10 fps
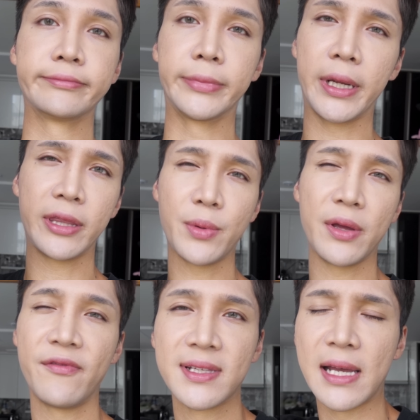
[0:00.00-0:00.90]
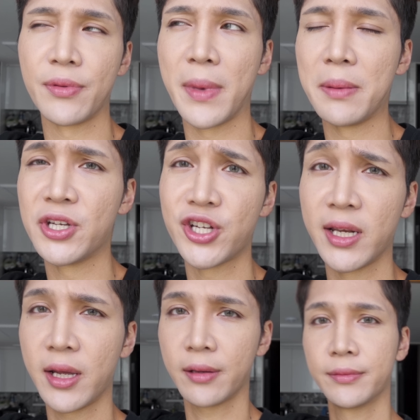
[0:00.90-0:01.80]
but I think we can fix that with maybe
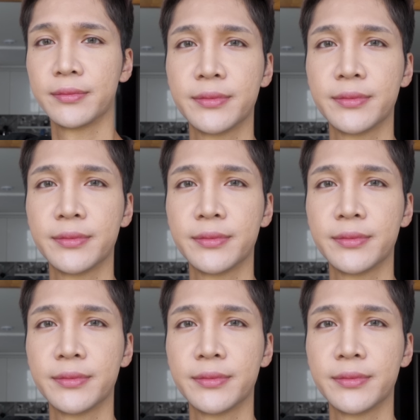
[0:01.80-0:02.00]
shading.